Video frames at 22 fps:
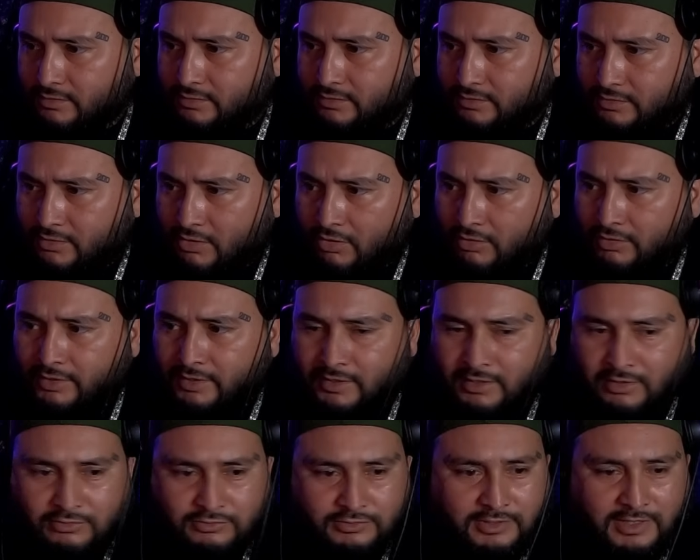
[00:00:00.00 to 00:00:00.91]
Calling
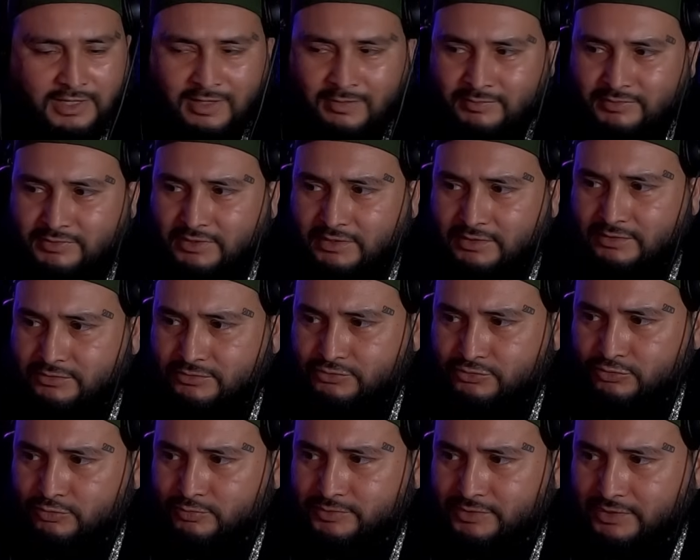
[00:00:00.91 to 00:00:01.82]
out name says,
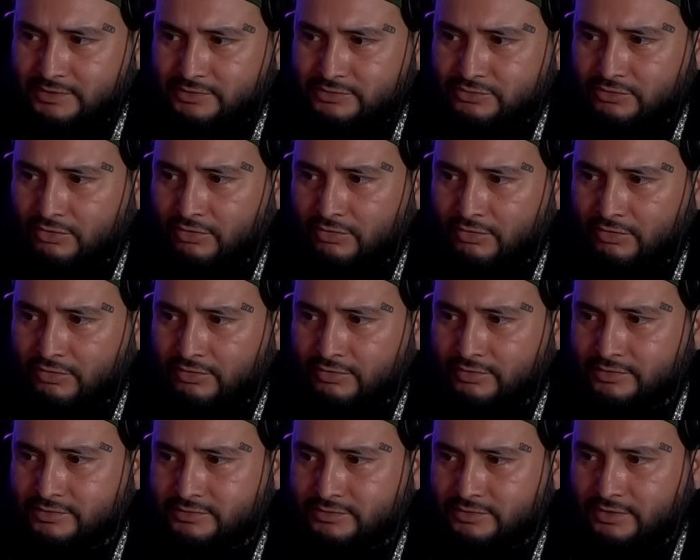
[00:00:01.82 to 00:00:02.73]
Droop's a
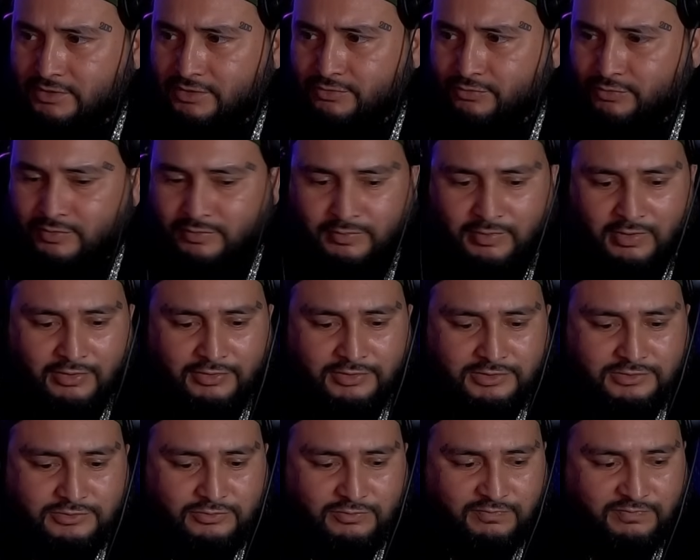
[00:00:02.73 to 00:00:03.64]
star. Seeing you in
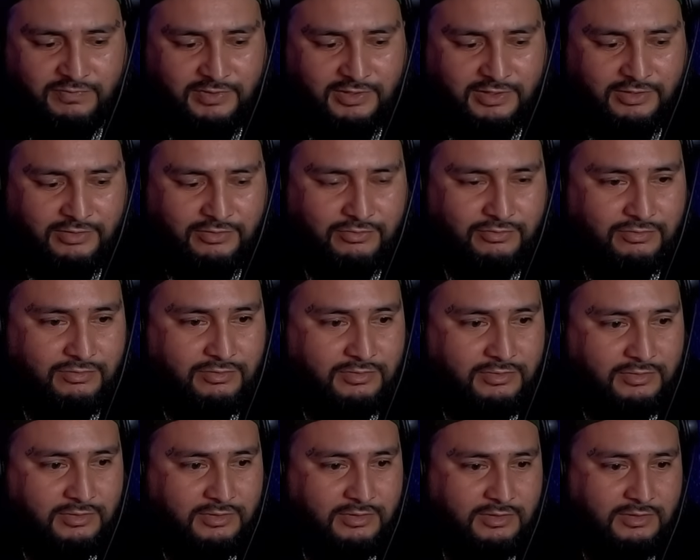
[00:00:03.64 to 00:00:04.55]
Rowdy's new video.
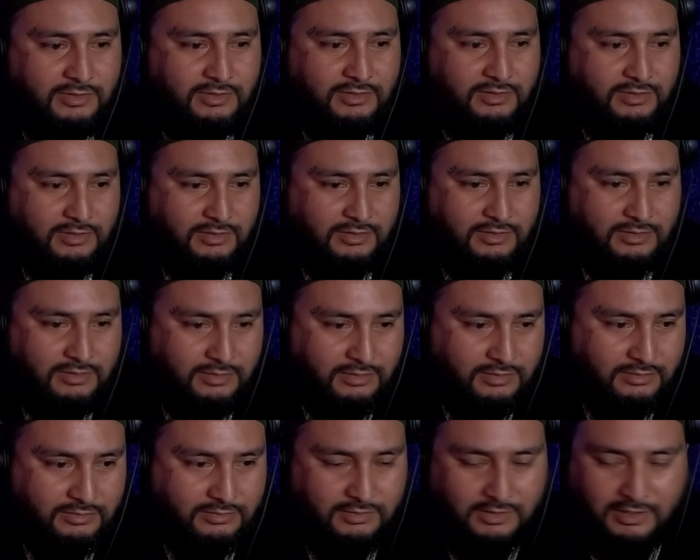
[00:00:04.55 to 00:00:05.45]

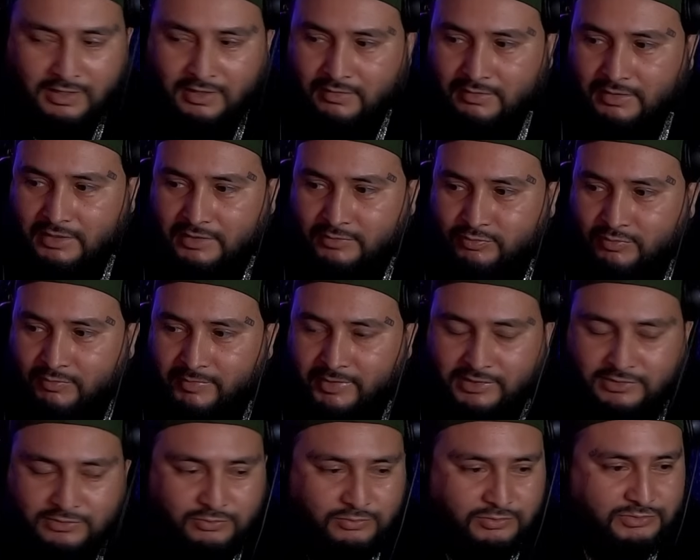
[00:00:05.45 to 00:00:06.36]
Damn, that's what
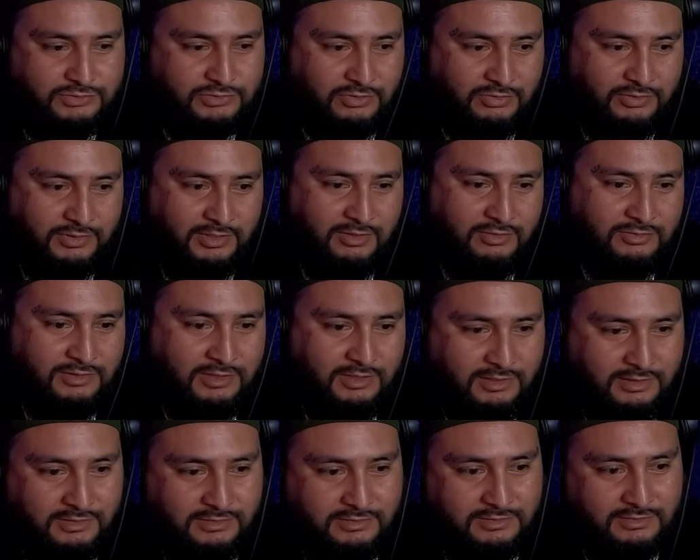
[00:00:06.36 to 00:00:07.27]
makes you a star
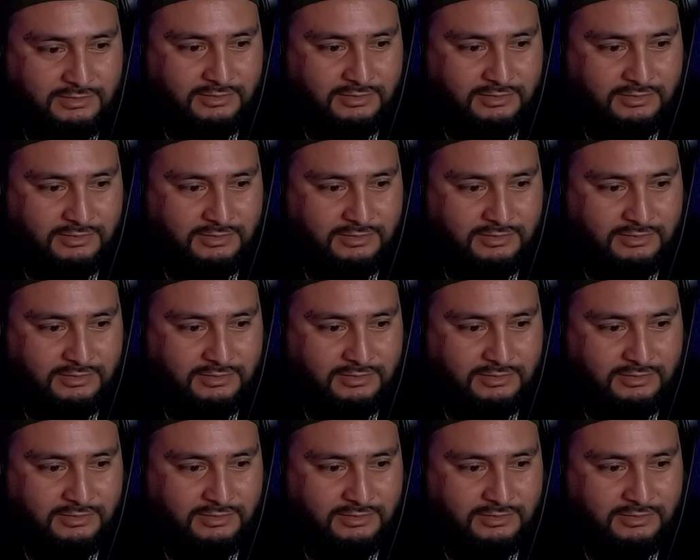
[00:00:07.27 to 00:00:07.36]
nowadays?